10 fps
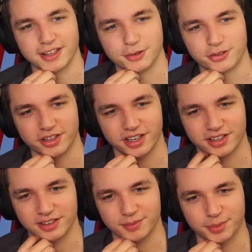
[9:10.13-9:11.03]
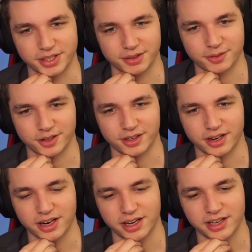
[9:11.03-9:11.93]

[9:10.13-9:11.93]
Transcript: that loose end, but didn't want her to die.